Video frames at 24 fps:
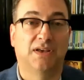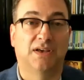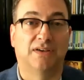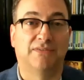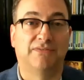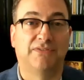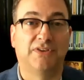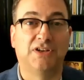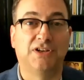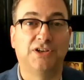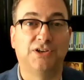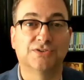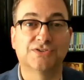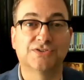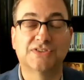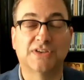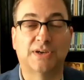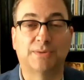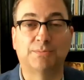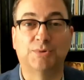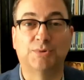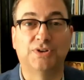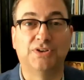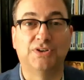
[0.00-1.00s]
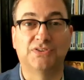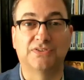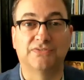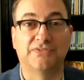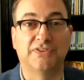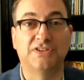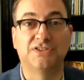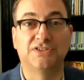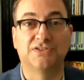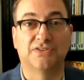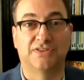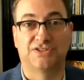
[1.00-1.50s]
video summaries of
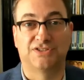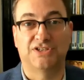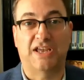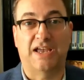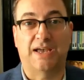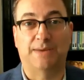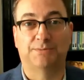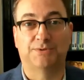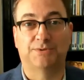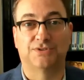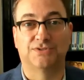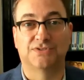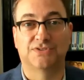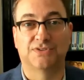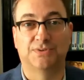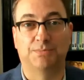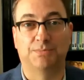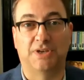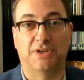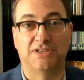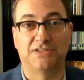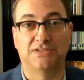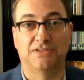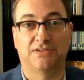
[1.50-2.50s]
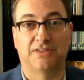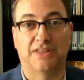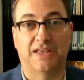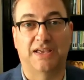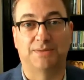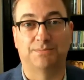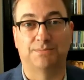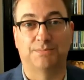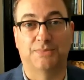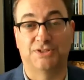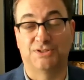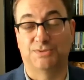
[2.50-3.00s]
each of the chapters to make
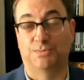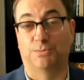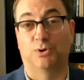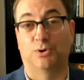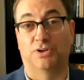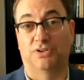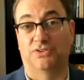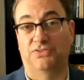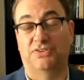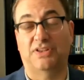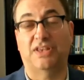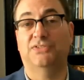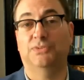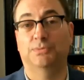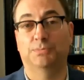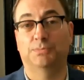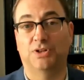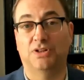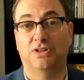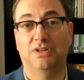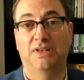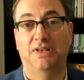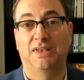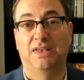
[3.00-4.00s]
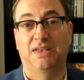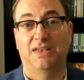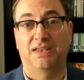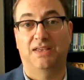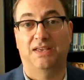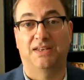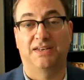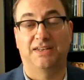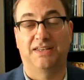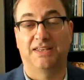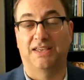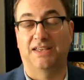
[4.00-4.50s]
that much more accessible.
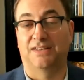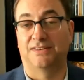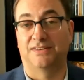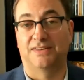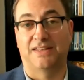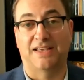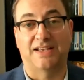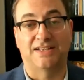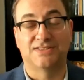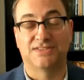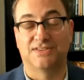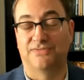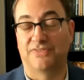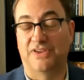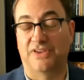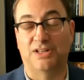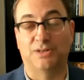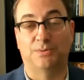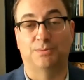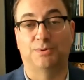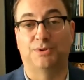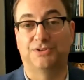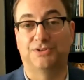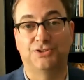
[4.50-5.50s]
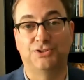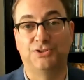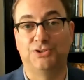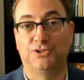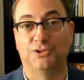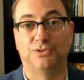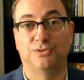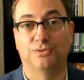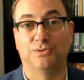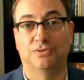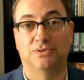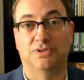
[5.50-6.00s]
And again, that's available to
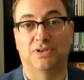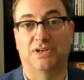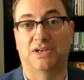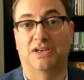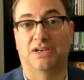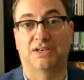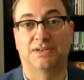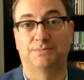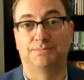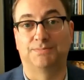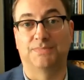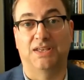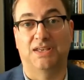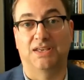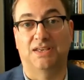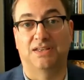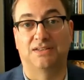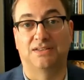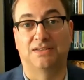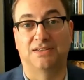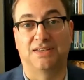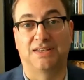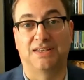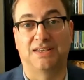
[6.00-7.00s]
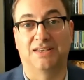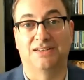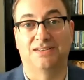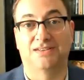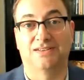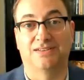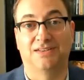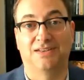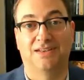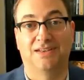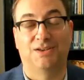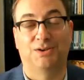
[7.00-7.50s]
you. And
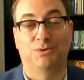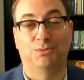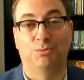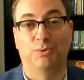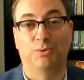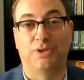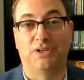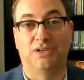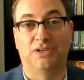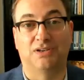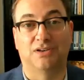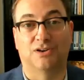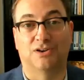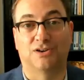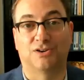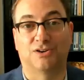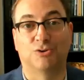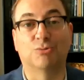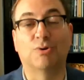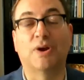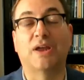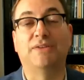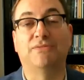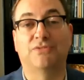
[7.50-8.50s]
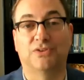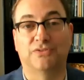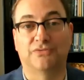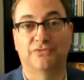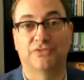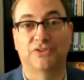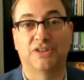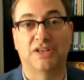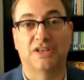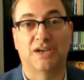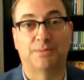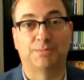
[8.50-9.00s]
again, we are grateful
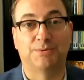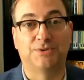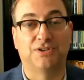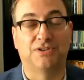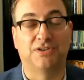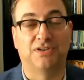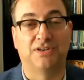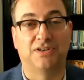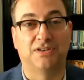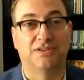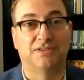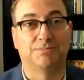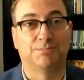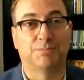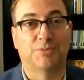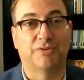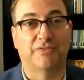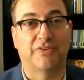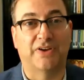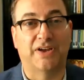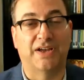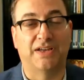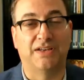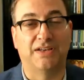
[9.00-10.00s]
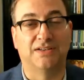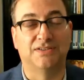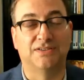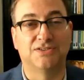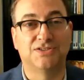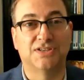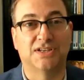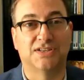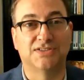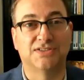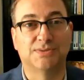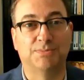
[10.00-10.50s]
for the opportunity to provide and
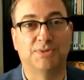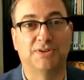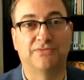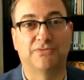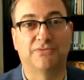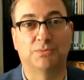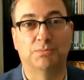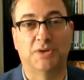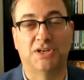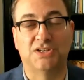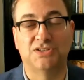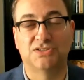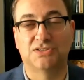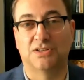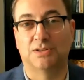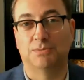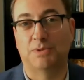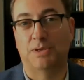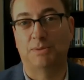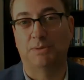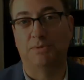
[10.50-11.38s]
shed some information that may